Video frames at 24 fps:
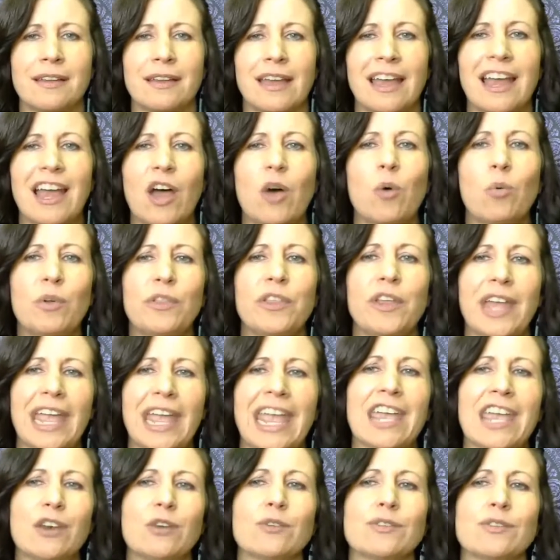How will the
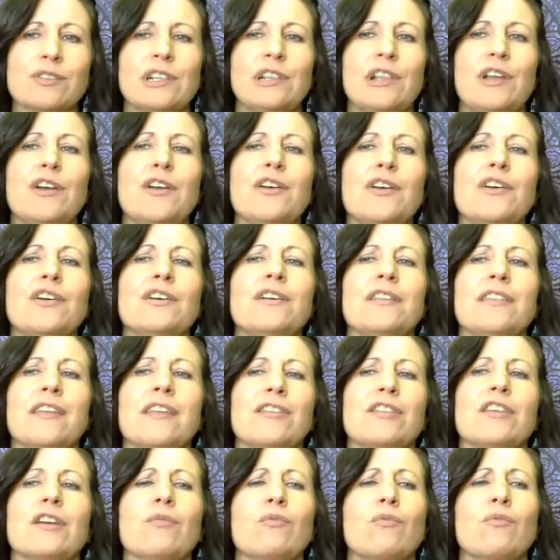haters learn that
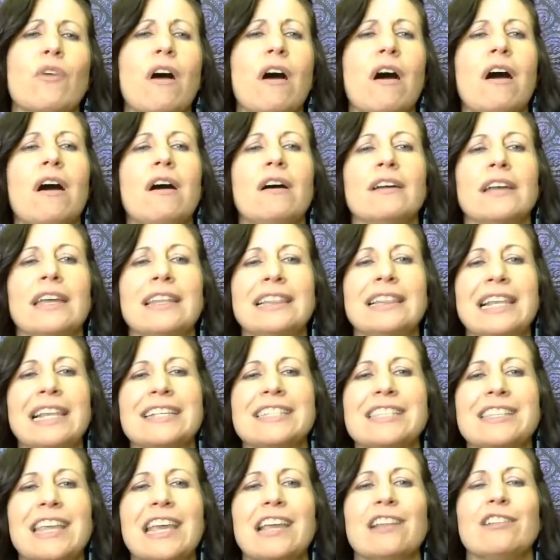they're wrong
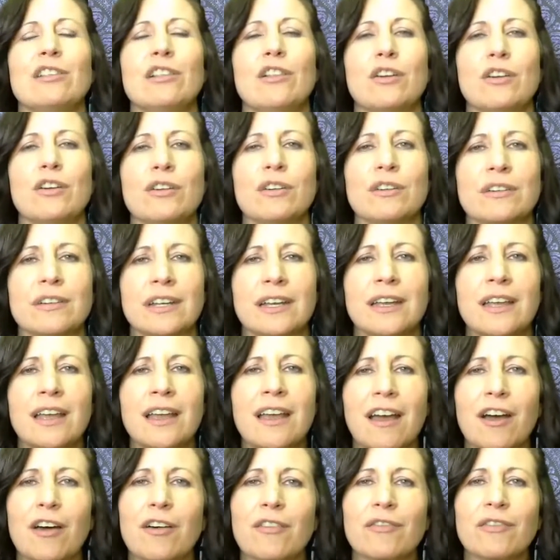unless they learn
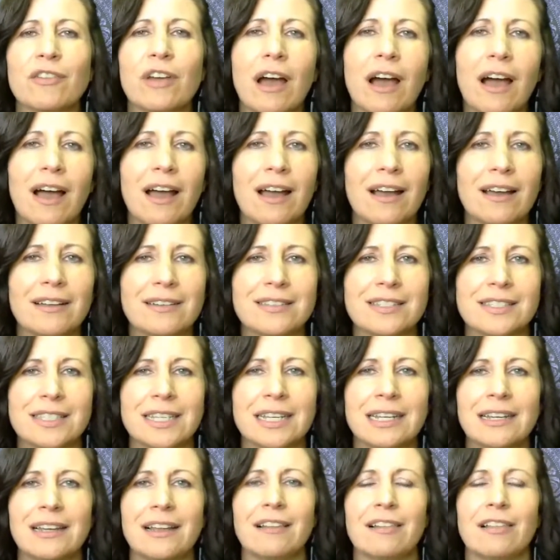of God's
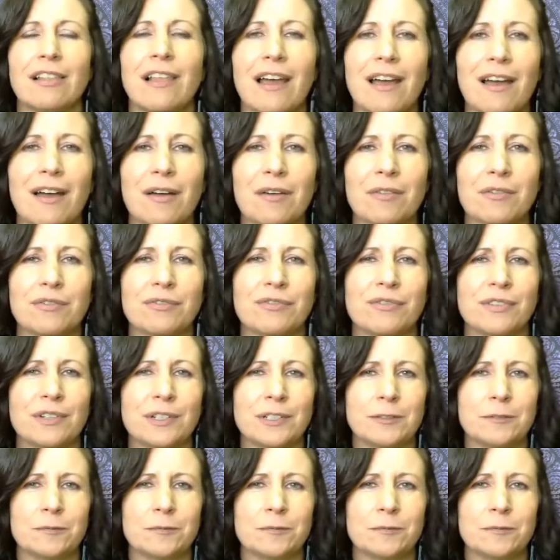love?